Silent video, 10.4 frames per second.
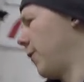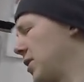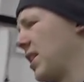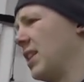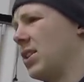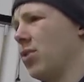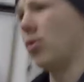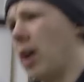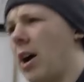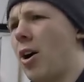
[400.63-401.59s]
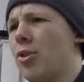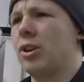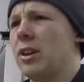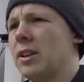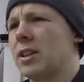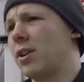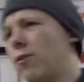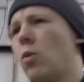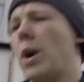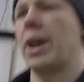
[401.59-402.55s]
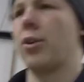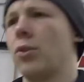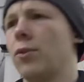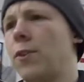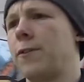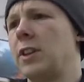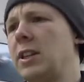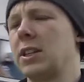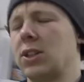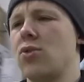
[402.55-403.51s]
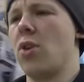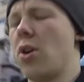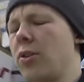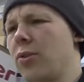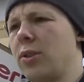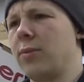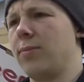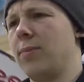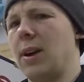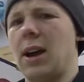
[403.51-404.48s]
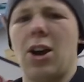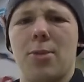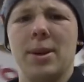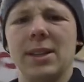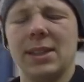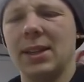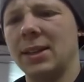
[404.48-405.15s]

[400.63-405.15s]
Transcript: Fosgate do are only sort of 150 to 200 RMS.